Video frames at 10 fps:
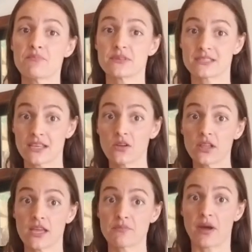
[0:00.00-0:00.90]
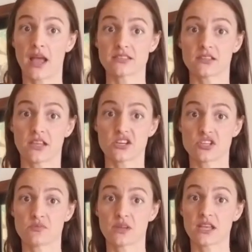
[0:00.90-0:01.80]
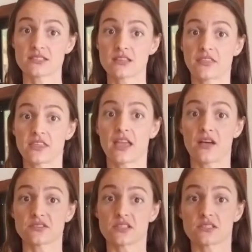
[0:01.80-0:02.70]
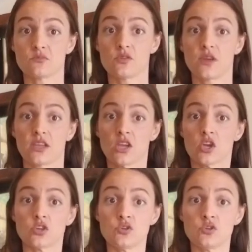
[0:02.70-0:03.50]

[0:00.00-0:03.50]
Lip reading: single hip isolation because nothing else is moving.